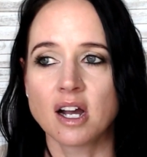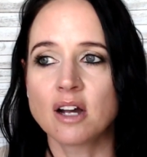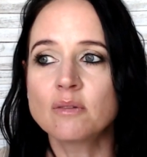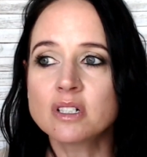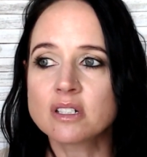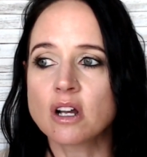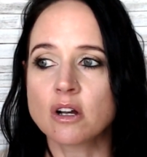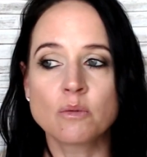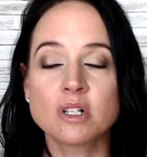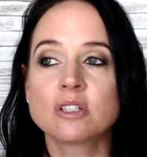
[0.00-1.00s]
I
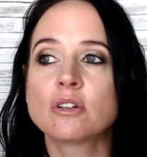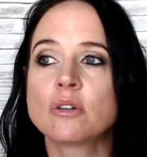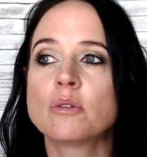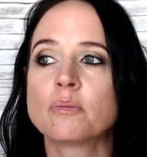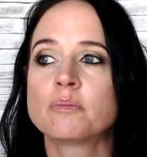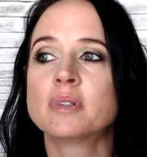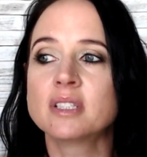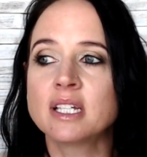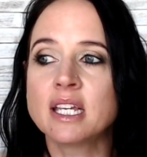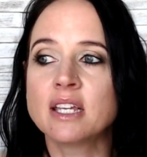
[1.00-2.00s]
want to
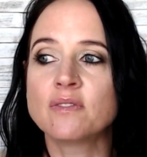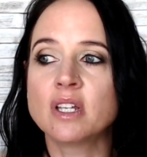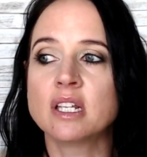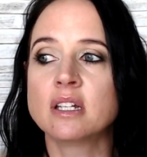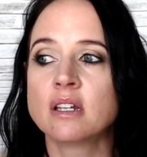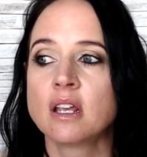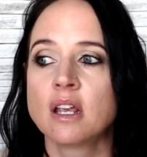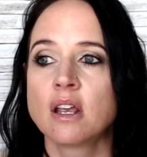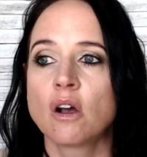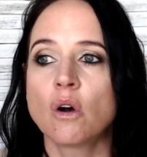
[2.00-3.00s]
believe in
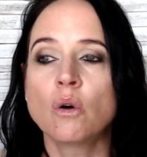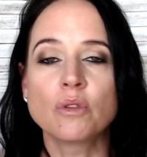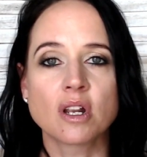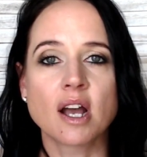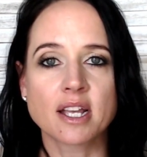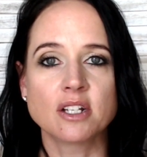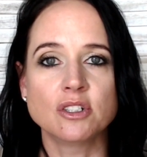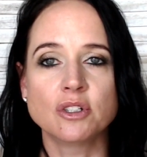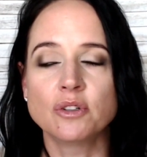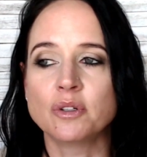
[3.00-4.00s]
all that I
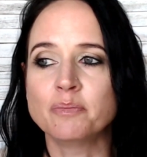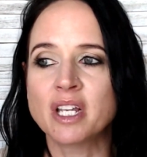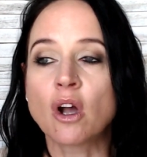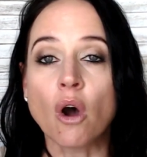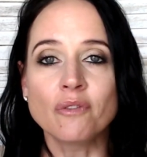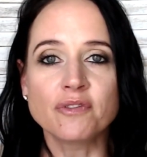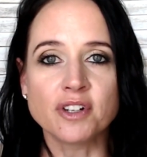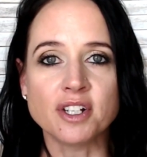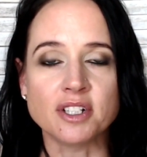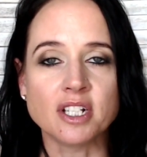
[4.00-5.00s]
can do and be
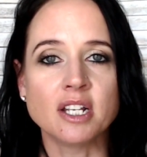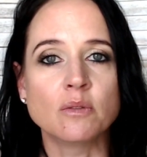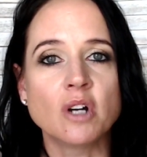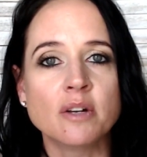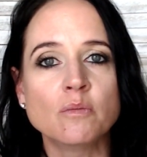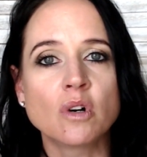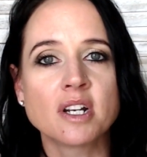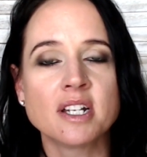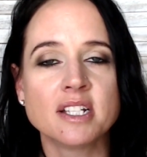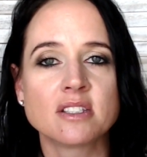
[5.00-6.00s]
confident in
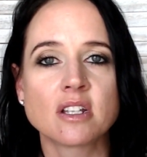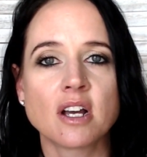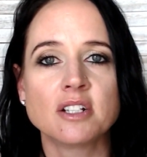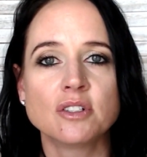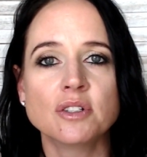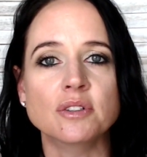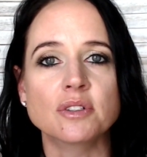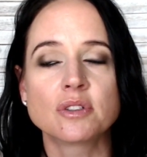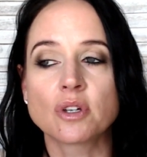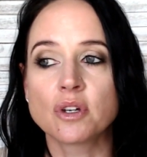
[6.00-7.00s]
what it is that I
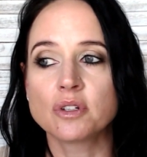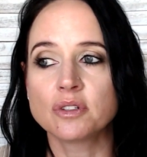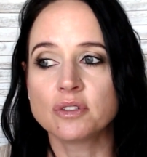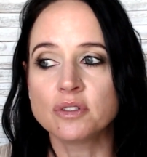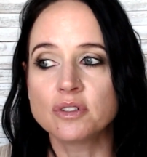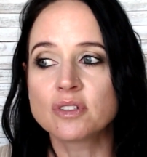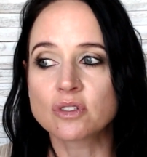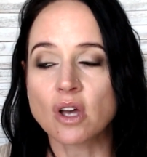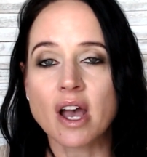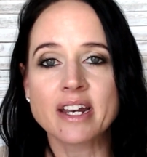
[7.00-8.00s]
do. So you
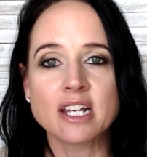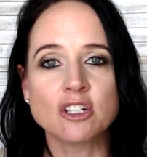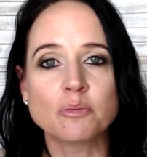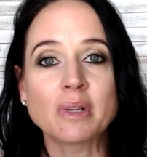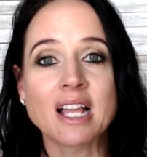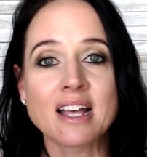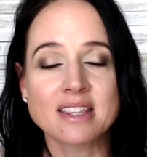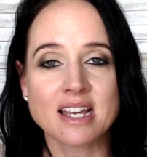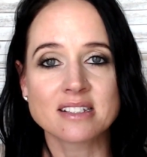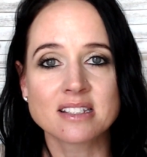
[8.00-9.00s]
decide and you
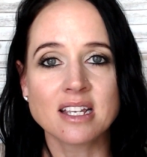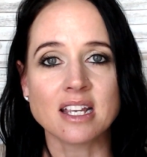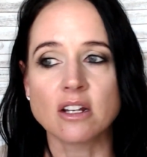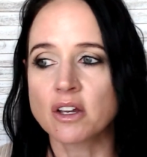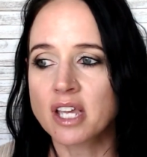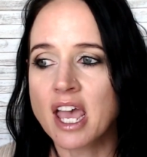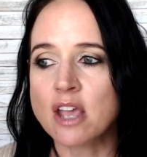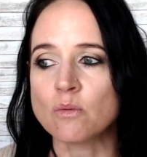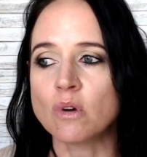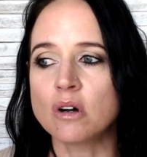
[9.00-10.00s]
plant that seed.
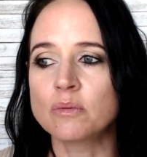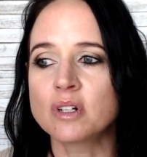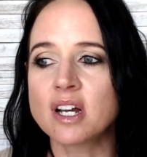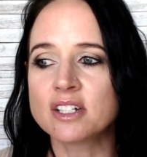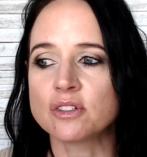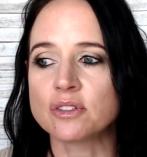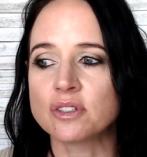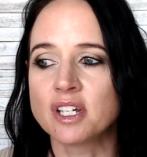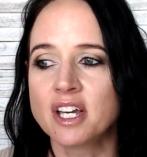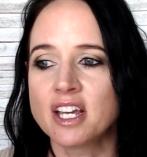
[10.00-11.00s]
Okay, what would I
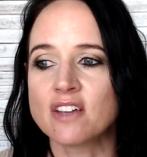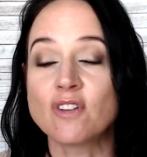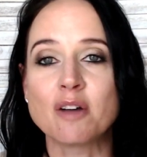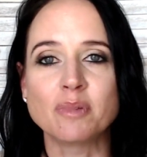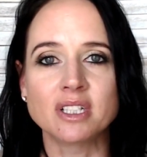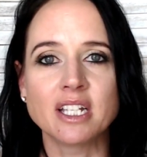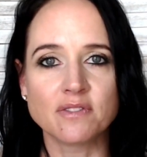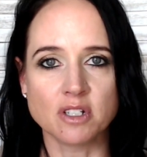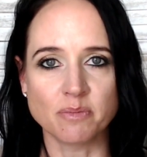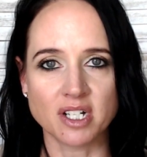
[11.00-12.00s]
do if I
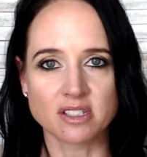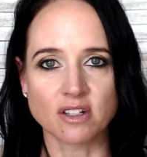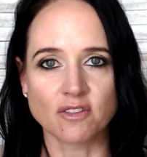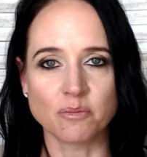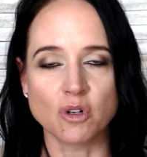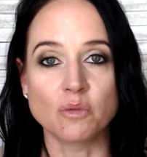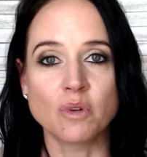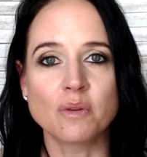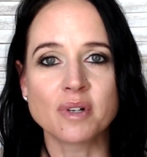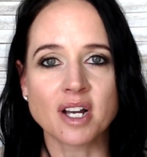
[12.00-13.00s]
believed in myself more?
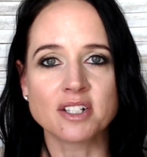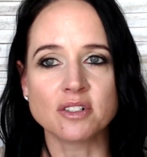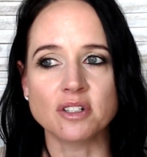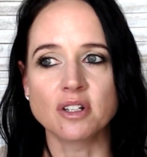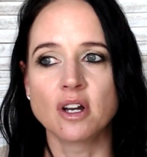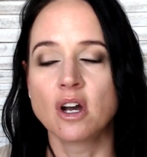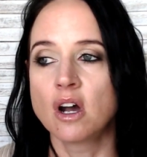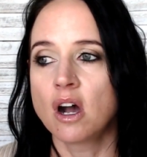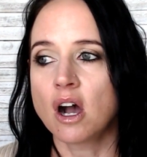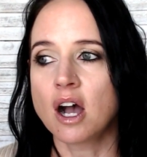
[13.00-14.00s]
What would I do?
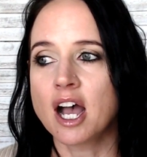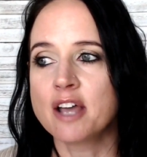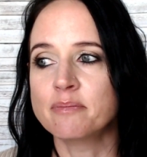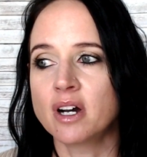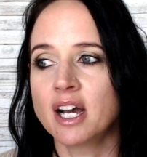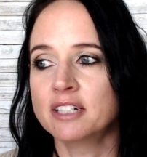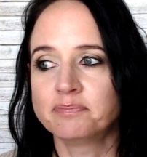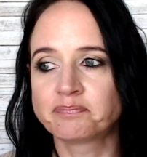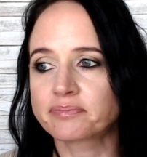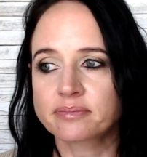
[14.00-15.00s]
I might